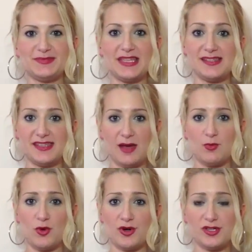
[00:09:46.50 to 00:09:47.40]
In
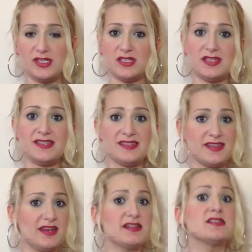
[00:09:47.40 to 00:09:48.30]
some words it is
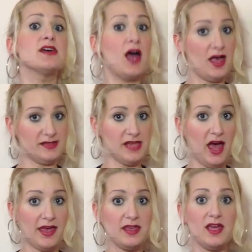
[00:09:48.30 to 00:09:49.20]
heard as
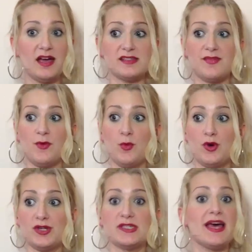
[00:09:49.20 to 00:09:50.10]
I, as in the
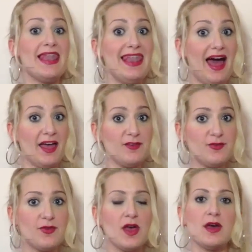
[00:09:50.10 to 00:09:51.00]
word
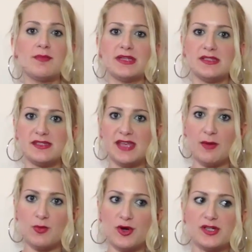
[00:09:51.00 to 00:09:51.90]
life, but in
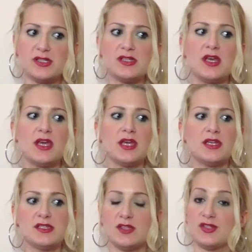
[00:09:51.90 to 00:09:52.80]
some words
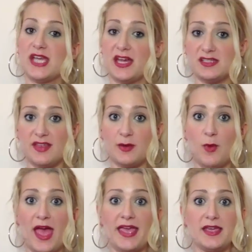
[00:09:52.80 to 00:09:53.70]
it is not heard that way.